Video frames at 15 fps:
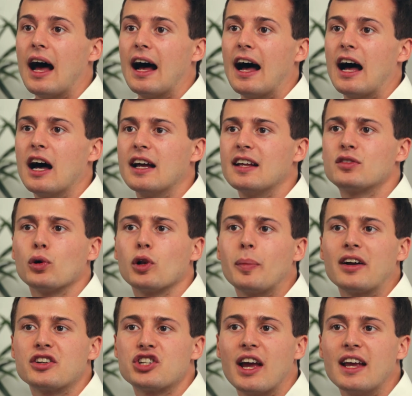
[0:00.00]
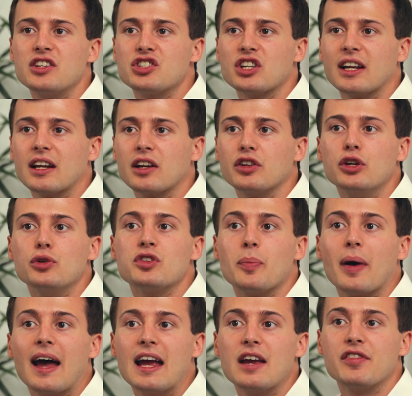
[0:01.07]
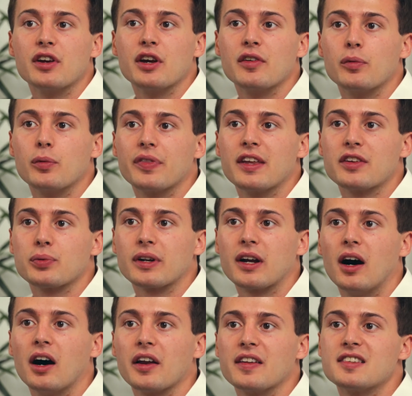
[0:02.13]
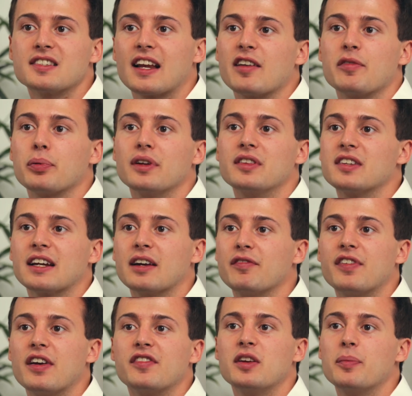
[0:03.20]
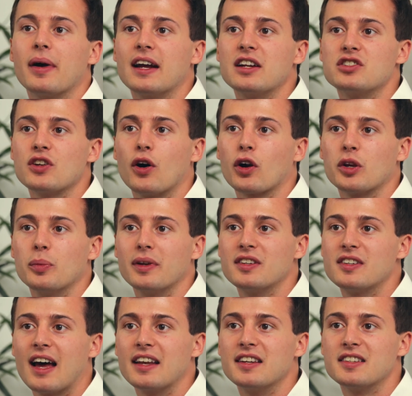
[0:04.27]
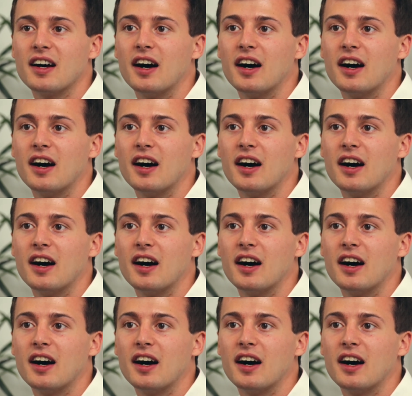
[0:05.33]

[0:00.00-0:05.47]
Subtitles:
It's all about changing user behavior with this regard. Instead of printing a 50-page document 10